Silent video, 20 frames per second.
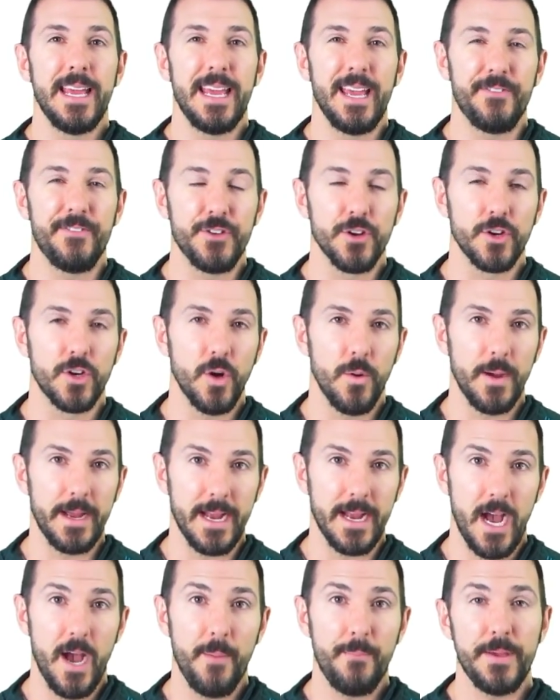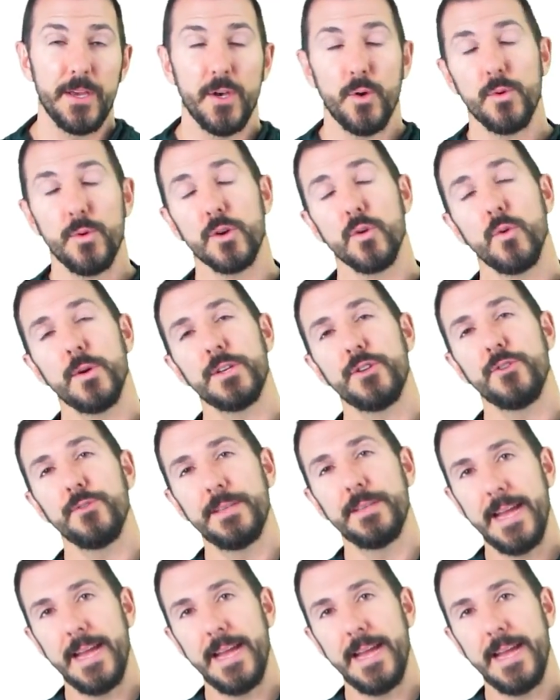If you're going uphill, we're going to